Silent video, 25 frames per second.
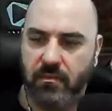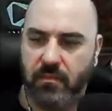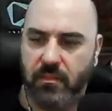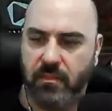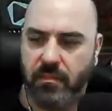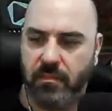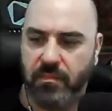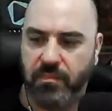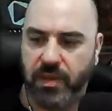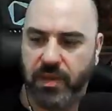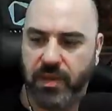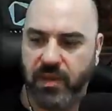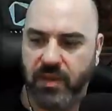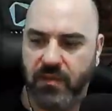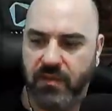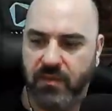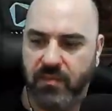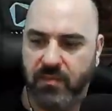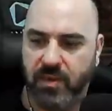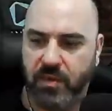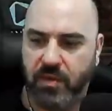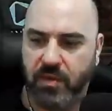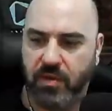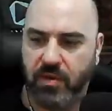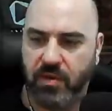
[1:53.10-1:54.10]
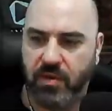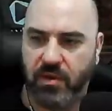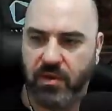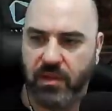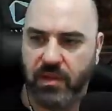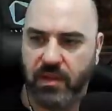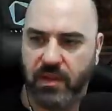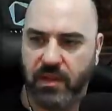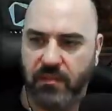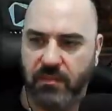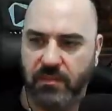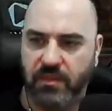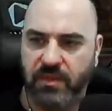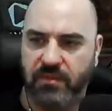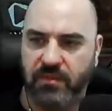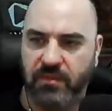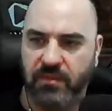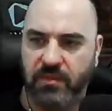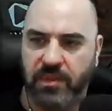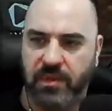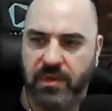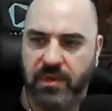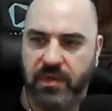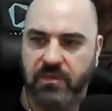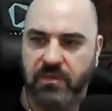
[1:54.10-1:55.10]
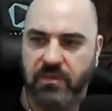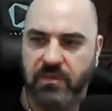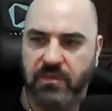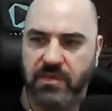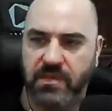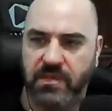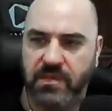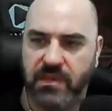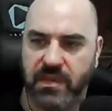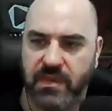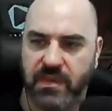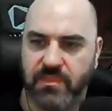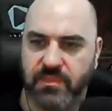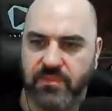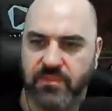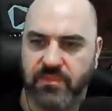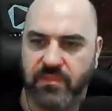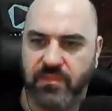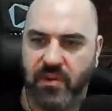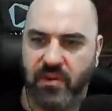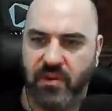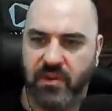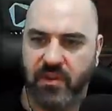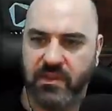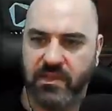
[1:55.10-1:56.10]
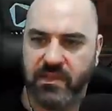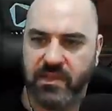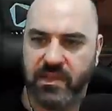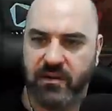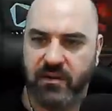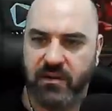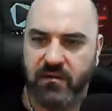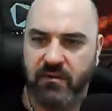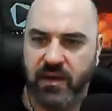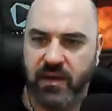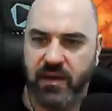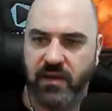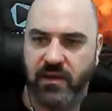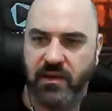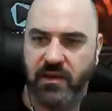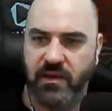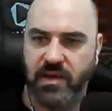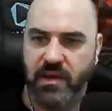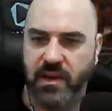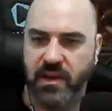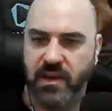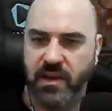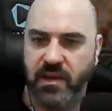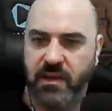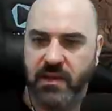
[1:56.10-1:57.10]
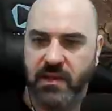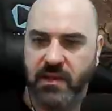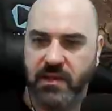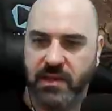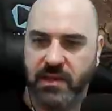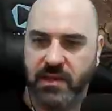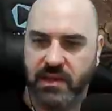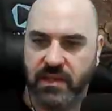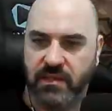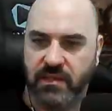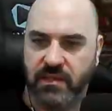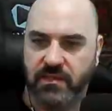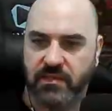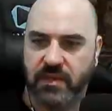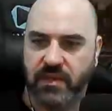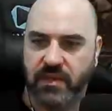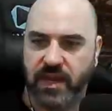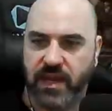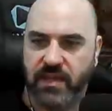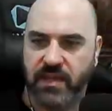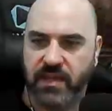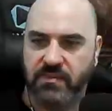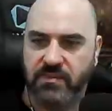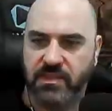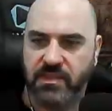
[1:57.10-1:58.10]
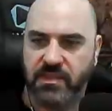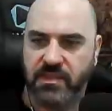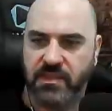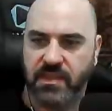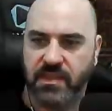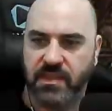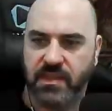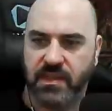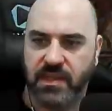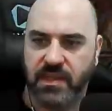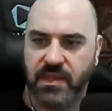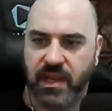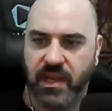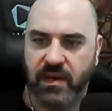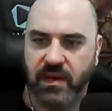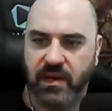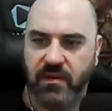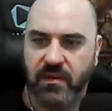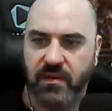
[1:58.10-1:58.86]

Penance Mark on them if you want to increase the number of targets that are around to get your cast when stunned higher.